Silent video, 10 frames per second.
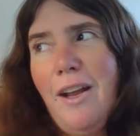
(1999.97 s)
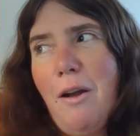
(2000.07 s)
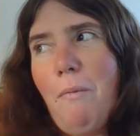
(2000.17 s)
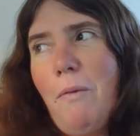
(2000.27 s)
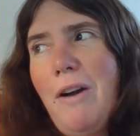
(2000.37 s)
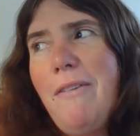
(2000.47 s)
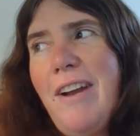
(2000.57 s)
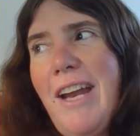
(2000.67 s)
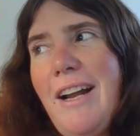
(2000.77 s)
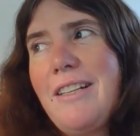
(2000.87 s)
So. Weren't
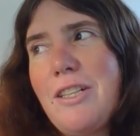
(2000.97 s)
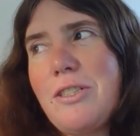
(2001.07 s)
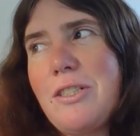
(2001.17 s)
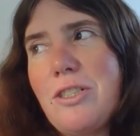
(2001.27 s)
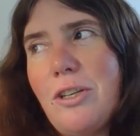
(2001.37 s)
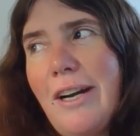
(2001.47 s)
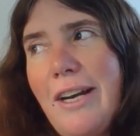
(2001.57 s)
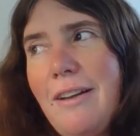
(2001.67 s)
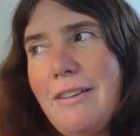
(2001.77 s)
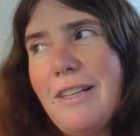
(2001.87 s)
we on the
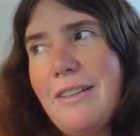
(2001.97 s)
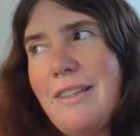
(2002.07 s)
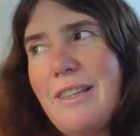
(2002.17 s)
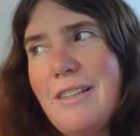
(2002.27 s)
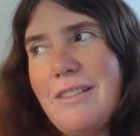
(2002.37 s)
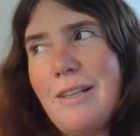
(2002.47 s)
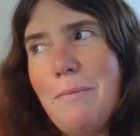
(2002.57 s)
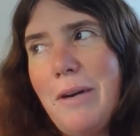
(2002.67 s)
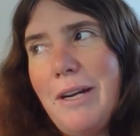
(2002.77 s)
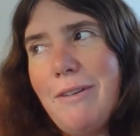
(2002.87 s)
tram, the the
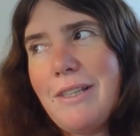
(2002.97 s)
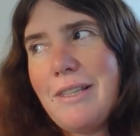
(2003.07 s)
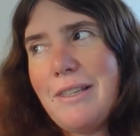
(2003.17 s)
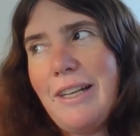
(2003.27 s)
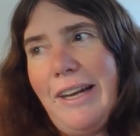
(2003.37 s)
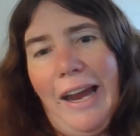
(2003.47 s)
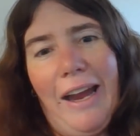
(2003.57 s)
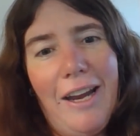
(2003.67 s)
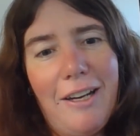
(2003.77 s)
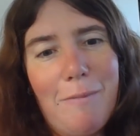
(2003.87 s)
subway with the
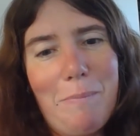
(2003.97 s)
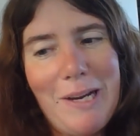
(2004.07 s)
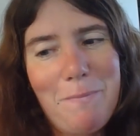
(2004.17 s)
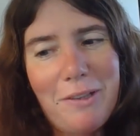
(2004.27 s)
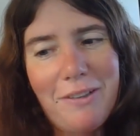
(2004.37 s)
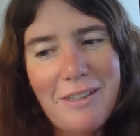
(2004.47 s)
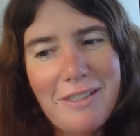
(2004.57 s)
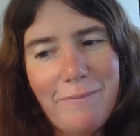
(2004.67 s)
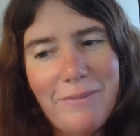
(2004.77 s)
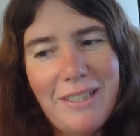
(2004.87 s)
gang of people or
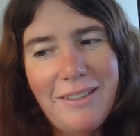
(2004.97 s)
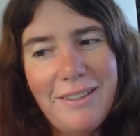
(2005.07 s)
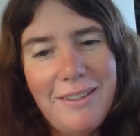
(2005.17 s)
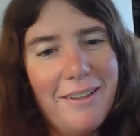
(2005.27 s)
something? Mm-hmm.